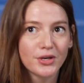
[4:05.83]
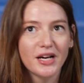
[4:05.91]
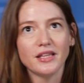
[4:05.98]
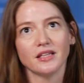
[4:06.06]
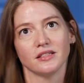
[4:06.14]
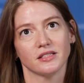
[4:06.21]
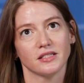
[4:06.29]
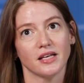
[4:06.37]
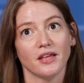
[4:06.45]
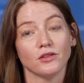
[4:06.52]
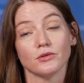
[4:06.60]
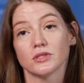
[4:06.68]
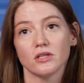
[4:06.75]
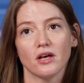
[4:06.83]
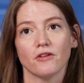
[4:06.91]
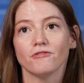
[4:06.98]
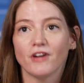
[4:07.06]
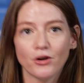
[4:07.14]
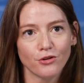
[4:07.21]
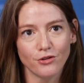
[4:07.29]
And there was a lot of
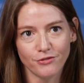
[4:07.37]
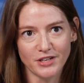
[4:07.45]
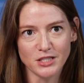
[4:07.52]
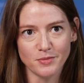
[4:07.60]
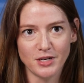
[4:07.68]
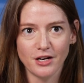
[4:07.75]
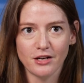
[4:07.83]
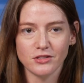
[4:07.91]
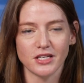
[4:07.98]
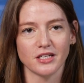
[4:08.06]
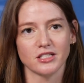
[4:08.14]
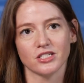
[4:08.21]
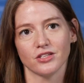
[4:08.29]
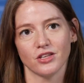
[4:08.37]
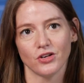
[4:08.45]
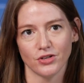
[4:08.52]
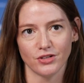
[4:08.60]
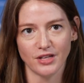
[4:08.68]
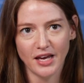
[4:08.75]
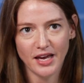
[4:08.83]
federal investment in housing until the
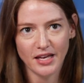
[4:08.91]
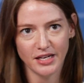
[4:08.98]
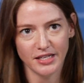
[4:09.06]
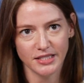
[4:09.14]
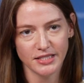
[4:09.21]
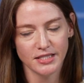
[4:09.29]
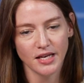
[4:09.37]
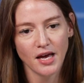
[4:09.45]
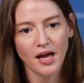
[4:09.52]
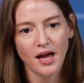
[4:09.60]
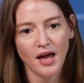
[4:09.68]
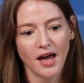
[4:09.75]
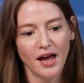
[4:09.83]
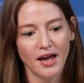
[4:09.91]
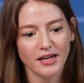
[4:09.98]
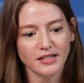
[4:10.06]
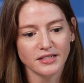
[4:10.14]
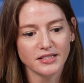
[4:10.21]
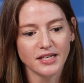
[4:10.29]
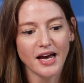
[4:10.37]
early 80s.
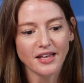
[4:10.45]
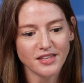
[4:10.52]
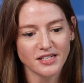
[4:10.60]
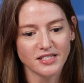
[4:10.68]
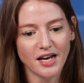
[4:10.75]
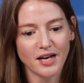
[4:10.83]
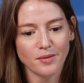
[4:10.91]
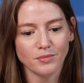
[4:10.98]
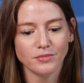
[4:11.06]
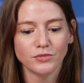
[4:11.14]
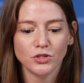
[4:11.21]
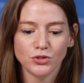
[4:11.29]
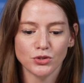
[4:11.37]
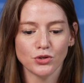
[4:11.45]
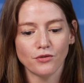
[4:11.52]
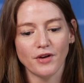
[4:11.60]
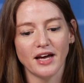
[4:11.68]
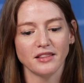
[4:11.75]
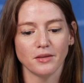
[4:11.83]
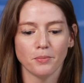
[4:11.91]
And at that time, you sort of
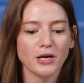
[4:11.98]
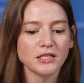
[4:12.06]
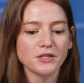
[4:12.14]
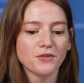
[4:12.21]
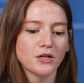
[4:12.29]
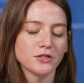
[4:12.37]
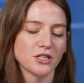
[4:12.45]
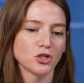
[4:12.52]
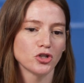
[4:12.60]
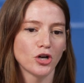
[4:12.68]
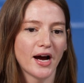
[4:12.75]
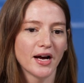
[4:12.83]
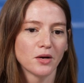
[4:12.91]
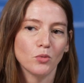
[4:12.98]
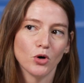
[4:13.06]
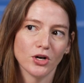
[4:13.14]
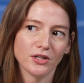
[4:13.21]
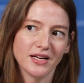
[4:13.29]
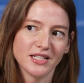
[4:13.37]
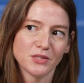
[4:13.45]
had the price of housing track
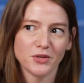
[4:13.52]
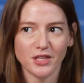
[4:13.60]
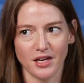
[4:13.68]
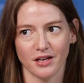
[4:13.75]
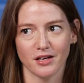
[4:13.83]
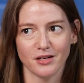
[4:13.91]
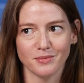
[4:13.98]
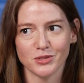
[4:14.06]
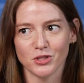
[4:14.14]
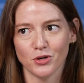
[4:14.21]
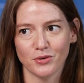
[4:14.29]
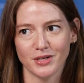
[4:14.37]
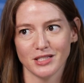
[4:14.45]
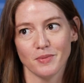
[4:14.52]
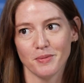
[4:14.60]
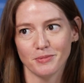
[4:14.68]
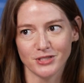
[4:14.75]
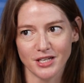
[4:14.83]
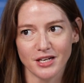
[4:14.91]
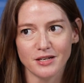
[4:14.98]
more or less with income. So as
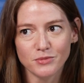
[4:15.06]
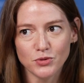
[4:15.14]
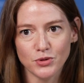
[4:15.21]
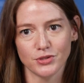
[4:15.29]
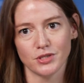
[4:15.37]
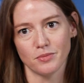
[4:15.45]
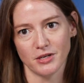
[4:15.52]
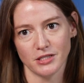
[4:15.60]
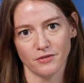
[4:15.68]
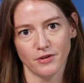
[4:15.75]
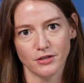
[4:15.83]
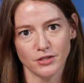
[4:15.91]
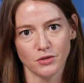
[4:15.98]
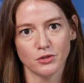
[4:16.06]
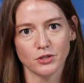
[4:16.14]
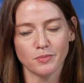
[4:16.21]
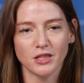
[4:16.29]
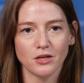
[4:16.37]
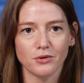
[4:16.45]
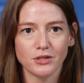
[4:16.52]
people's incomes rose, the price of housing rose,
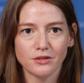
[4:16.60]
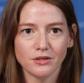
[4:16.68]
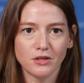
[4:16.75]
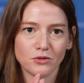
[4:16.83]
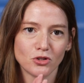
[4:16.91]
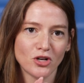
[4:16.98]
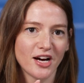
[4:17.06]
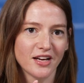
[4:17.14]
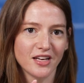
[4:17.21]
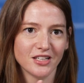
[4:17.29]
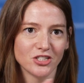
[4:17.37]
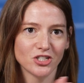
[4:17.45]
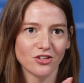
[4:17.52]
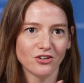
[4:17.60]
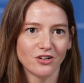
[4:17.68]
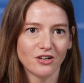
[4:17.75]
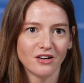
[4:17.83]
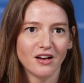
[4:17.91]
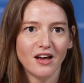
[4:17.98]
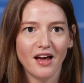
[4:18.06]
but they were tracking each
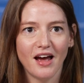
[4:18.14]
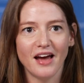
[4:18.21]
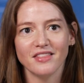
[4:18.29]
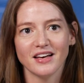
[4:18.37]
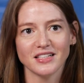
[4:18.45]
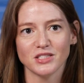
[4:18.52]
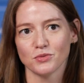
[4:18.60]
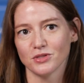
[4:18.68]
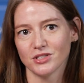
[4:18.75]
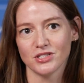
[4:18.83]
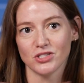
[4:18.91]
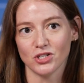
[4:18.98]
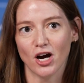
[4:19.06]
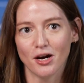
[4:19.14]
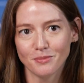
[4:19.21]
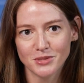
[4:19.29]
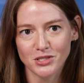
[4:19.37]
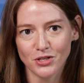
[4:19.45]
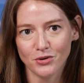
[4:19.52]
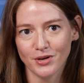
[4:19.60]
other. And that's really
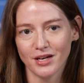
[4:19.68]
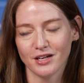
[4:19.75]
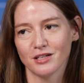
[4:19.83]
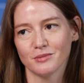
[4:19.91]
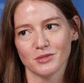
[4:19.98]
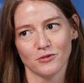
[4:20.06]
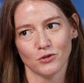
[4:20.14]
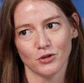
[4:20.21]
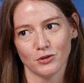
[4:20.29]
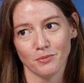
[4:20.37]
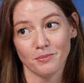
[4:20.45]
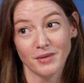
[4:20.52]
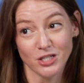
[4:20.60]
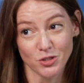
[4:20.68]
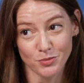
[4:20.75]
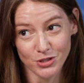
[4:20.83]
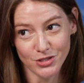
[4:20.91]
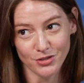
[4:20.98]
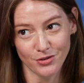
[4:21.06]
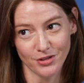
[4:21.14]
stopped. So incomes have grown much
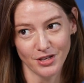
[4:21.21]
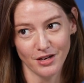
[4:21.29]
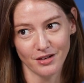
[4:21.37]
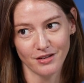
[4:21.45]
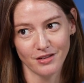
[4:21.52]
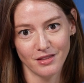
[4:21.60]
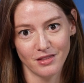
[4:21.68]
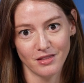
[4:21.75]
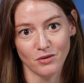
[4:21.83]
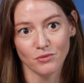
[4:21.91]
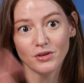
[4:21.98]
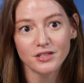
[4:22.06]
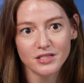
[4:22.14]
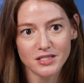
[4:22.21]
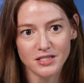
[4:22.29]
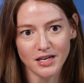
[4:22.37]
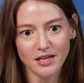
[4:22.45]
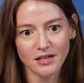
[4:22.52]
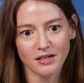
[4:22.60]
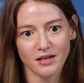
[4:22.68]
more slowly than real
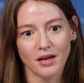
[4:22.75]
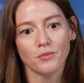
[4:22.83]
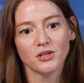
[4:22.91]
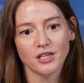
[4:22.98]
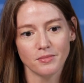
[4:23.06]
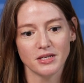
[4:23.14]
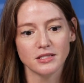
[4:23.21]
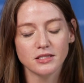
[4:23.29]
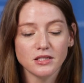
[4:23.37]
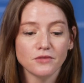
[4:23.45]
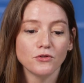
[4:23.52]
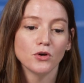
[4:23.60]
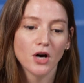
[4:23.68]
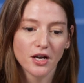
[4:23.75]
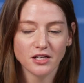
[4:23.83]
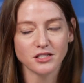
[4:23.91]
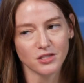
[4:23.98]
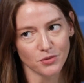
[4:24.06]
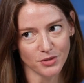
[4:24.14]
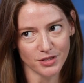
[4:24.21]
estate. And what that means is if you got
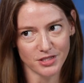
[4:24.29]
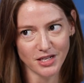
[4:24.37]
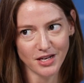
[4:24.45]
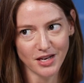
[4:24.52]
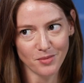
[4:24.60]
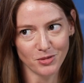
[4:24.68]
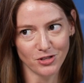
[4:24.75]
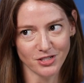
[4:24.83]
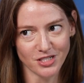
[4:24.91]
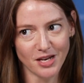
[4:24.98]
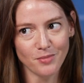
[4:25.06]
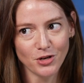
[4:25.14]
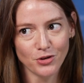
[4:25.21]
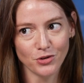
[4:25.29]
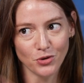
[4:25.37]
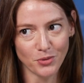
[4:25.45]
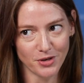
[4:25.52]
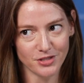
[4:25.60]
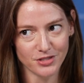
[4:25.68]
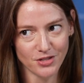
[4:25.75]
into the real estate game a long time ago, your
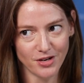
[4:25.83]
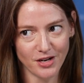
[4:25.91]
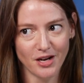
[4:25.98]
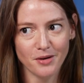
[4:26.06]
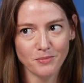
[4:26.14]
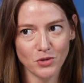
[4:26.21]
wealth has gone up.